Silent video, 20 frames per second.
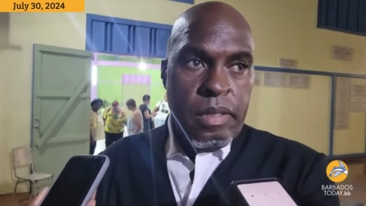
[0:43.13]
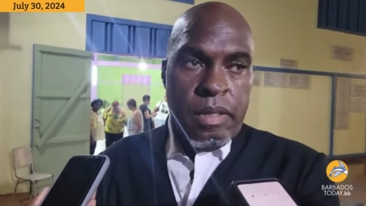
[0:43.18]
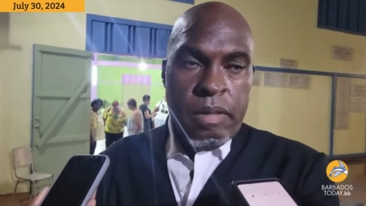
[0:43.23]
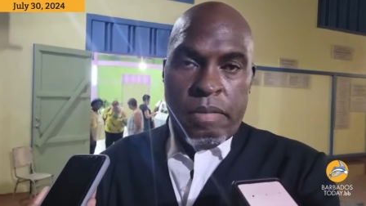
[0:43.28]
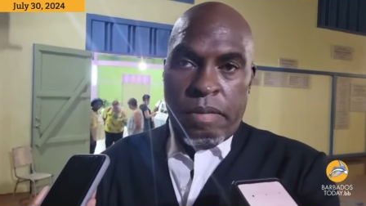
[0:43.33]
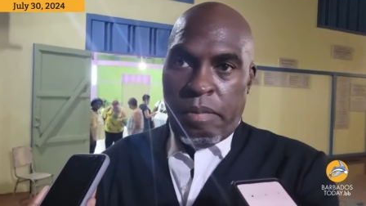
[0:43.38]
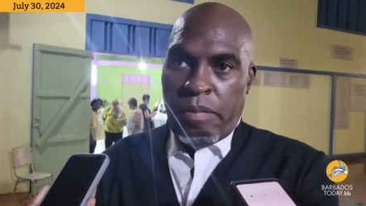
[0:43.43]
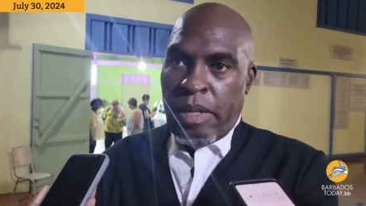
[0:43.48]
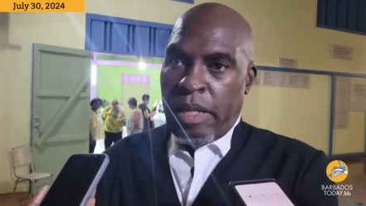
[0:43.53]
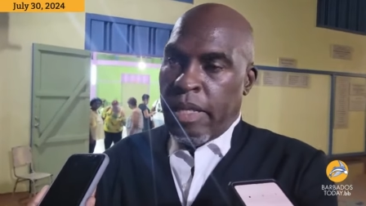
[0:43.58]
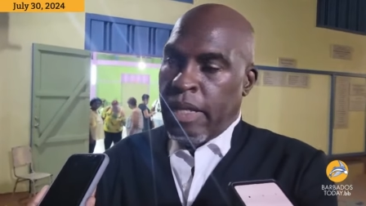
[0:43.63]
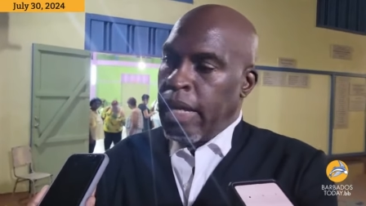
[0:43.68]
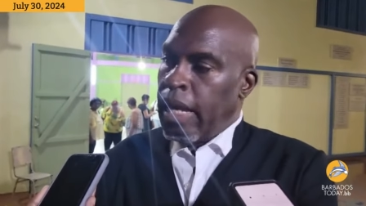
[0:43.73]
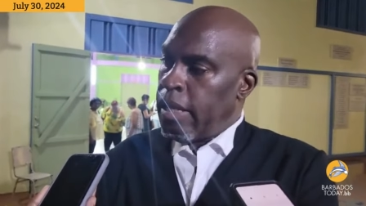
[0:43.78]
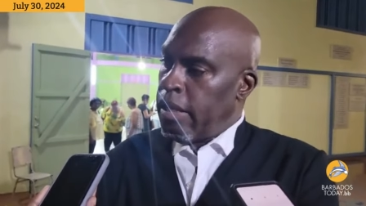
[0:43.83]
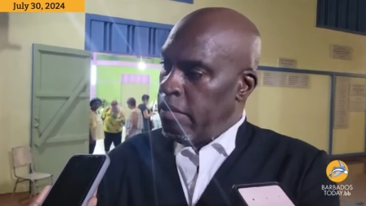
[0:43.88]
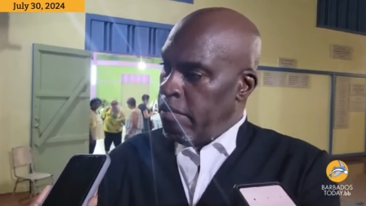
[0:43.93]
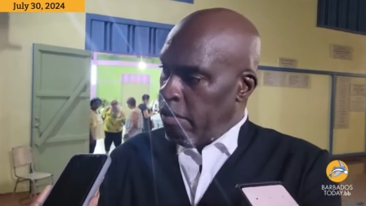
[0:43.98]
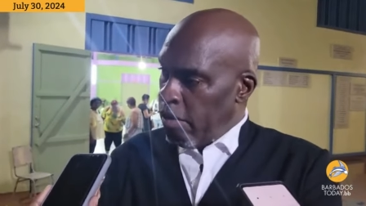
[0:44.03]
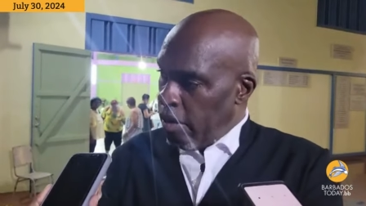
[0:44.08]
for me to
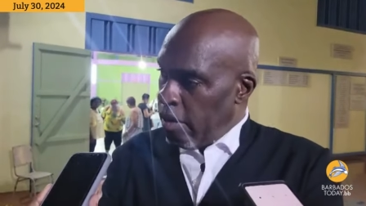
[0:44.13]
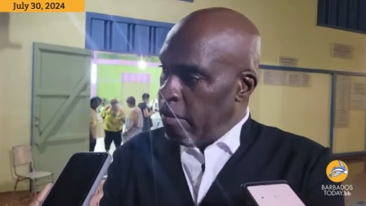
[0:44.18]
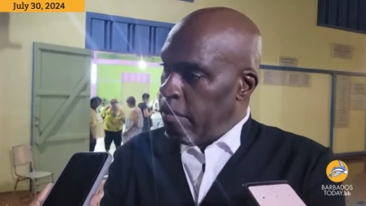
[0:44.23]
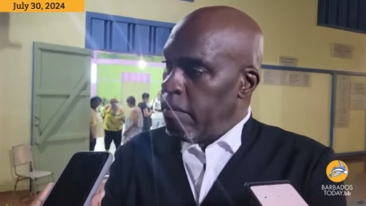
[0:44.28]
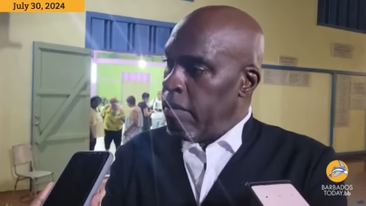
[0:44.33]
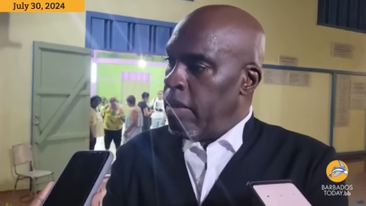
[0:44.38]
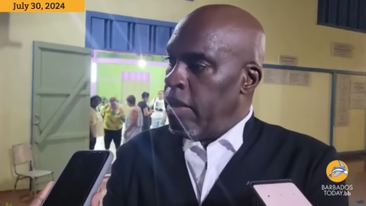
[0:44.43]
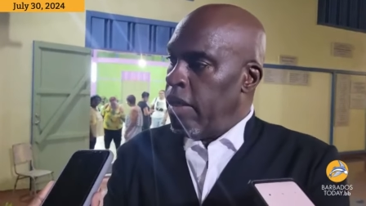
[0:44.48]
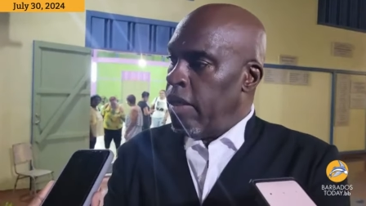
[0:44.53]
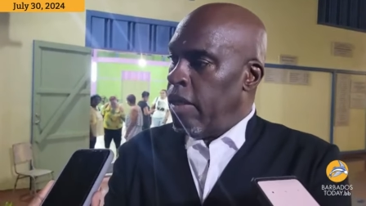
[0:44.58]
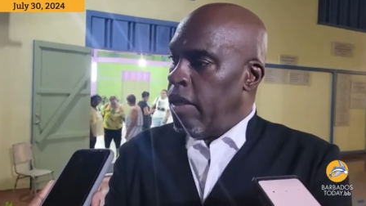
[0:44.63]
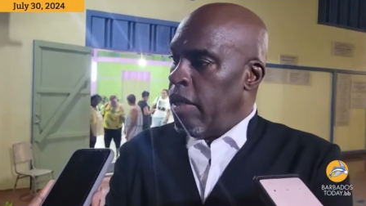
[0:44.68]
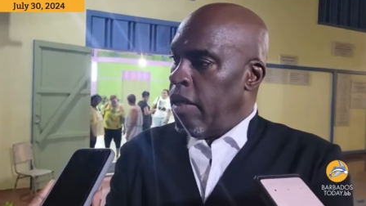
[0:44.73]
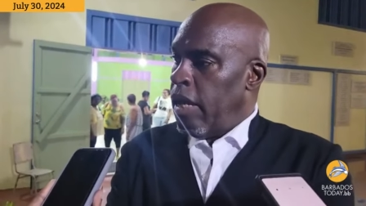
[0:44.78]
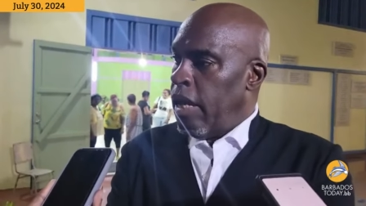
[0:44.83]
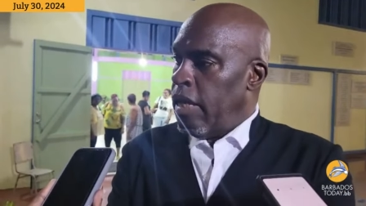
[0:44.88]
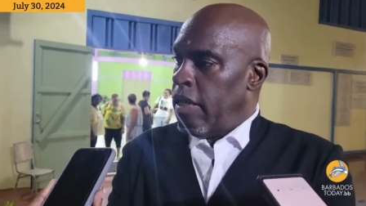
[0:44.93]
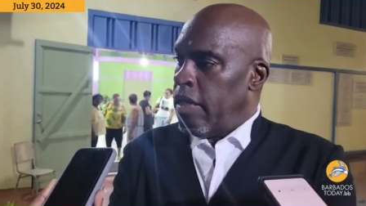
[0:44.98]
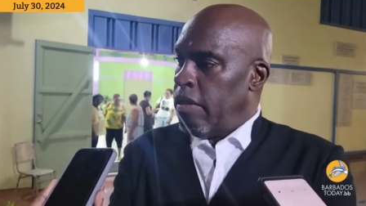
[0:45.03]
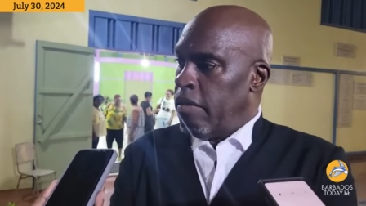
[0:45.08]
get involved
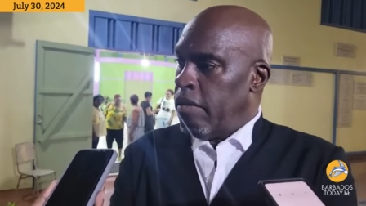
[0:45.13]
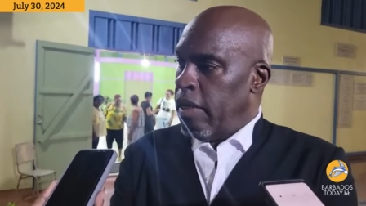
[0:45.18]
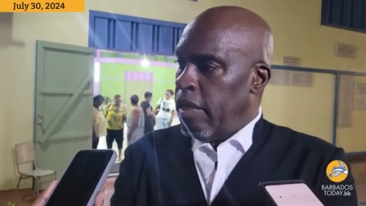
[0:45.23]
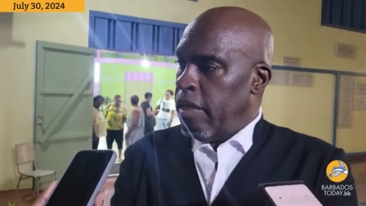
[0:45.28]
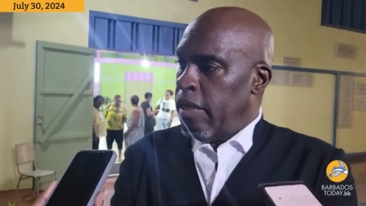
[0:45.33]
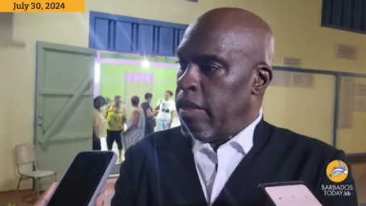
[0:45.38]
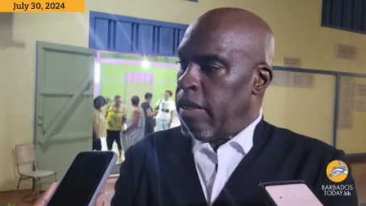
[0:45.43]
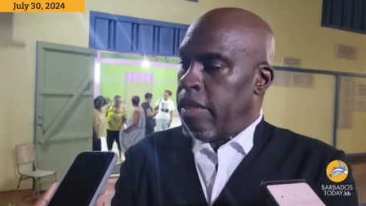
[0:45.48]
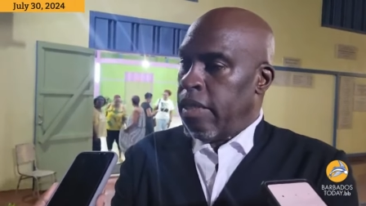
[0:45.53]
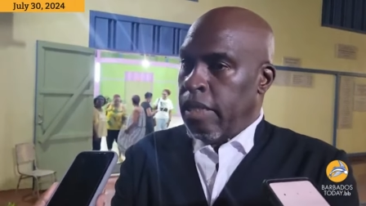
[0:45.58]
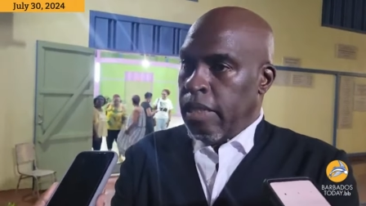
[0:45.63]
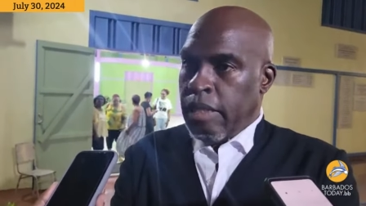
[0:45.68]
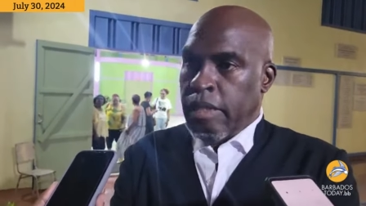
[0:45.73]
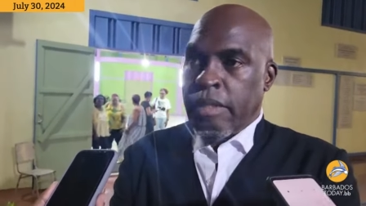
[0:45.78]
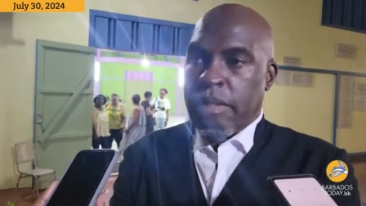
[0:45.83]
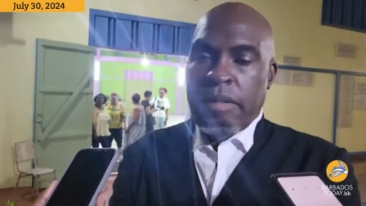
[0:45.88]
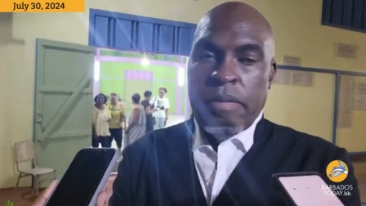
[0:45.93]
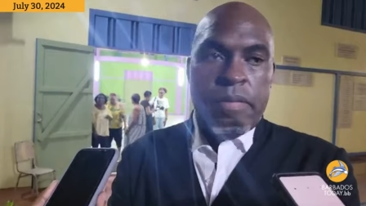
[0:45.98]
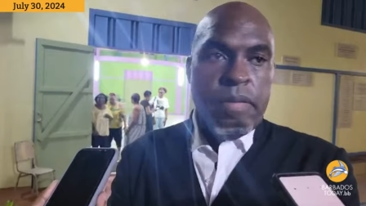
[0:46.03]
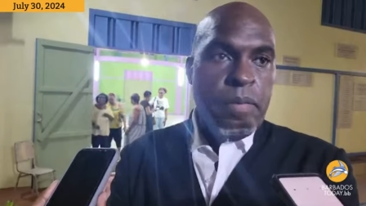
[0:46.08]
and to really seek
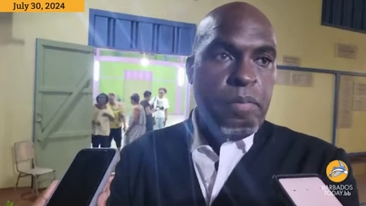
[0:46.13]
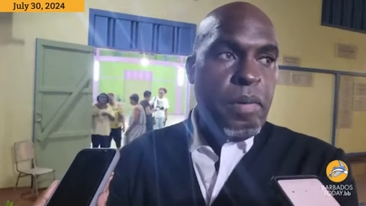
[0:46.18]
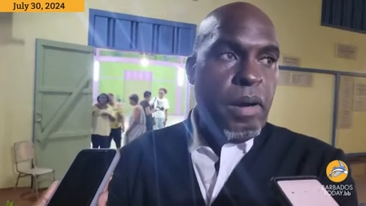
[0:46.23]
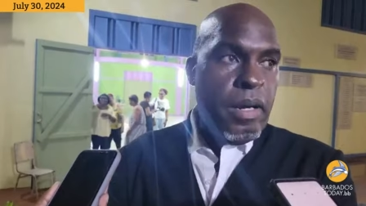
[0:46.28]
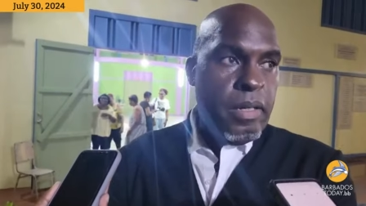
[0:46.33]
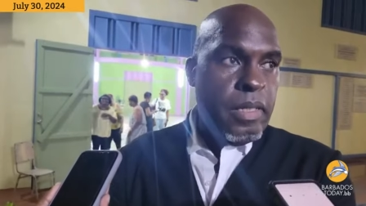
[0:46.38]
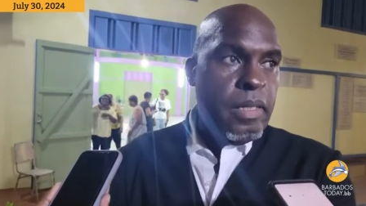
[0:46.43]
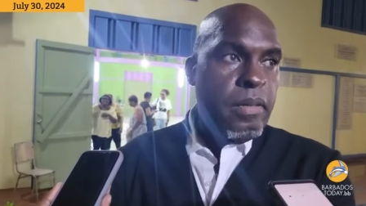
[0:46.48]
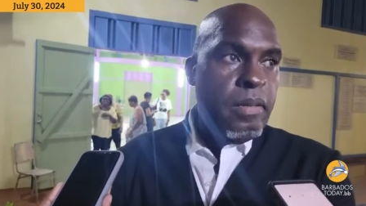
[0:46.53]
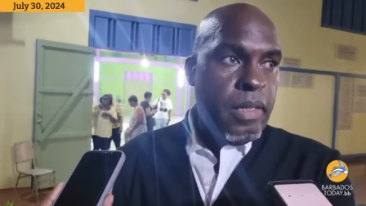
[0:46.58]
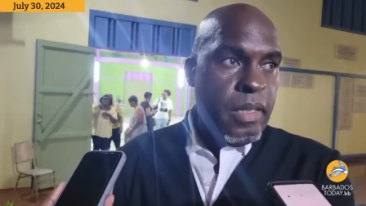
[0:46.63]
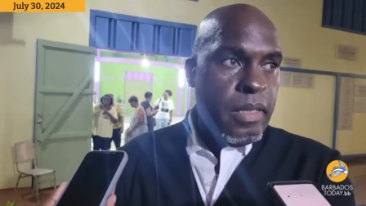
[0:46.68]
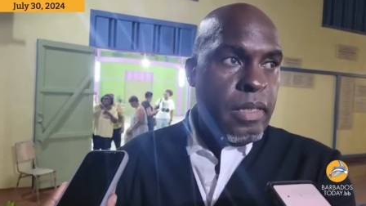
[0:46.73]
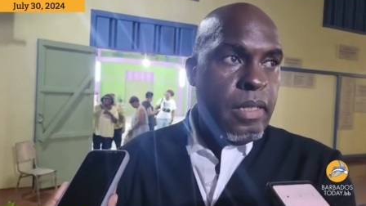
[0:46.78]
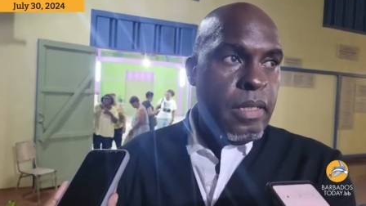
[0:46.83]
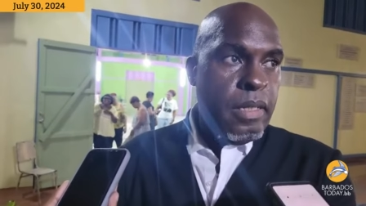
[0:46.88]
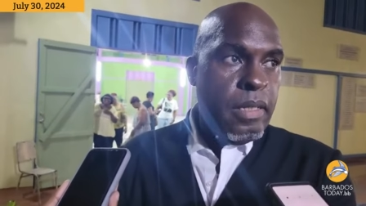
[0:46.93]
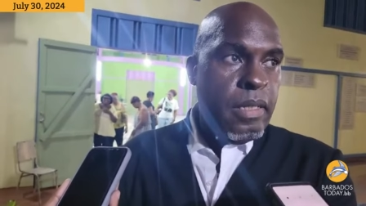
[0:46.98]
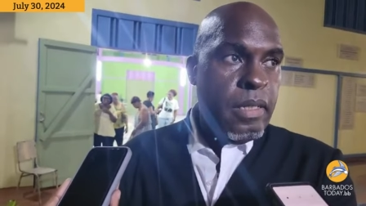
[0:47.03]
for party unity.